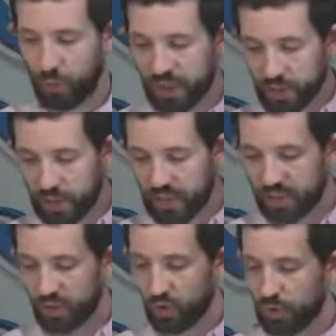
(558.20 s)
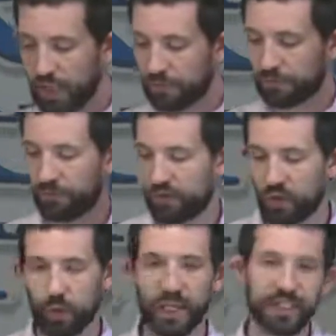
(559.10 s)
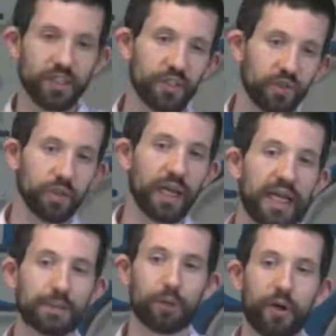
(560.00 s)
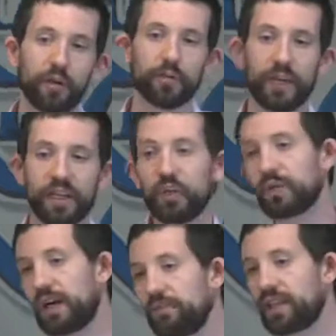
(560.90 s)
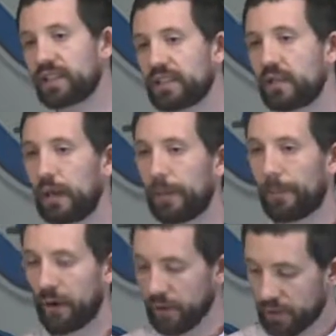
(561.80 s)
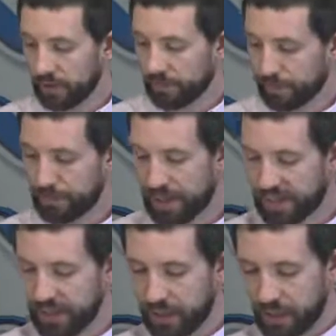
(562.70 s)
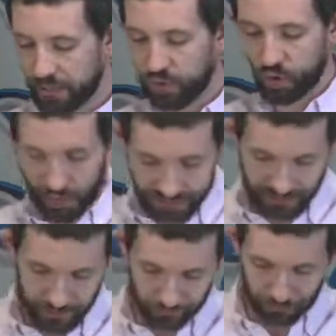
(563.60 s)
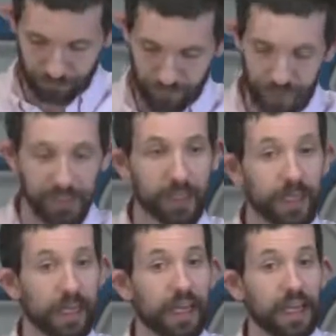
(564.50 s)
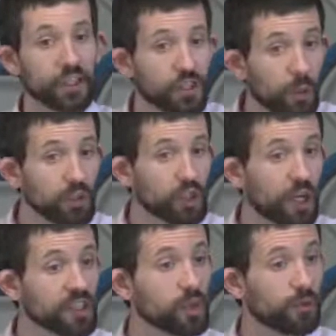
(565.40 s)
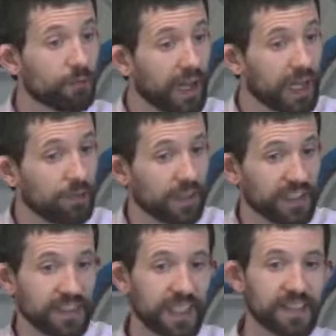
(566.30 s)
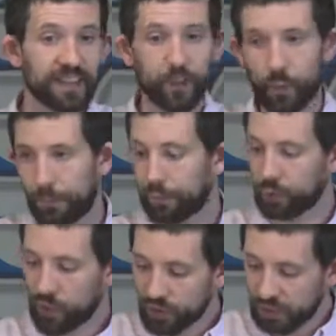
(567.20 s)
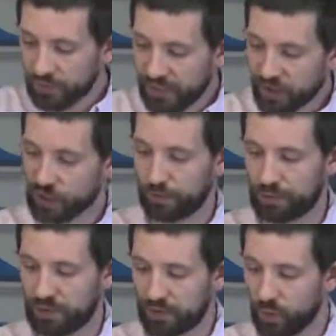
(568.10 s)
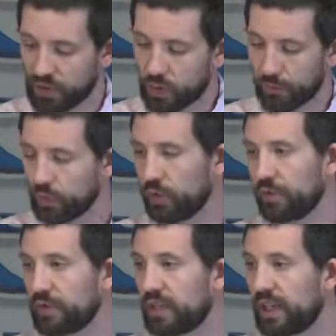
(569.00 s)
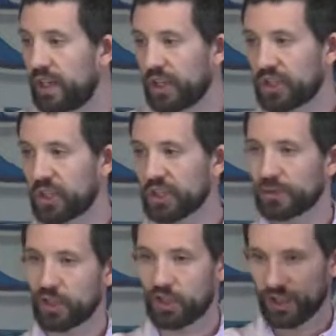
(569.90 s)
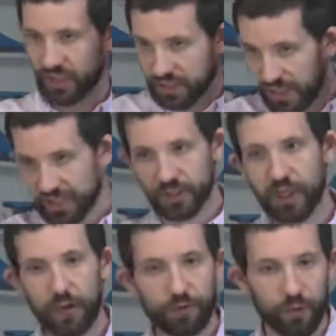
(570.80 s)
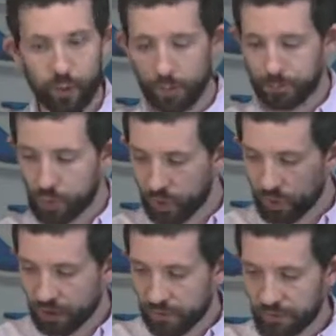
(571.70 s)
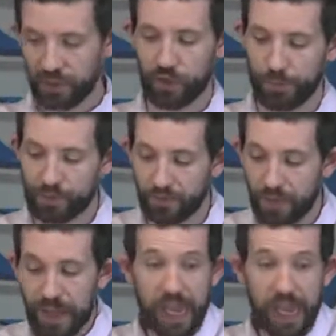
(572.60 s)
you're resurrected in new life, you're raised anew as part of a new covenant, part of the body of Christ. And so in Joshua 5, it says the reproach of Egypt was removed. Circumcision cuts off the reproach of Egypt.